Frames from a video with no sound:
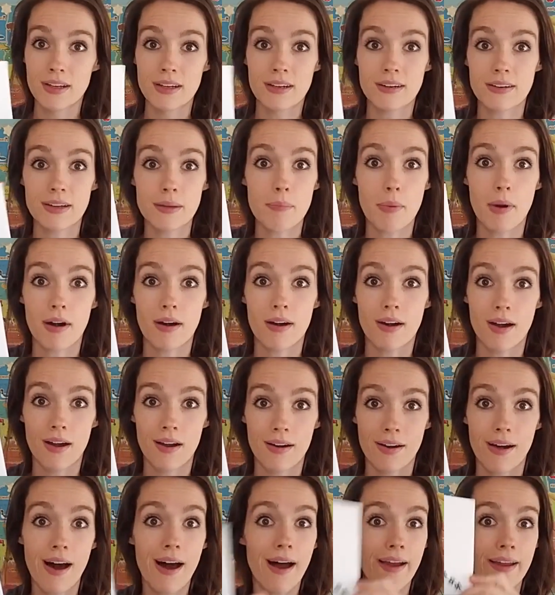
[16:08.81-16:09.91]
clip art
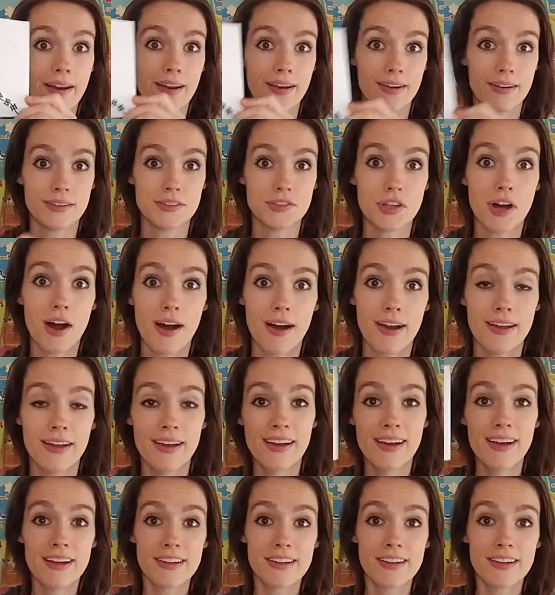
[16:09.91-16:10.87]
online and draw it.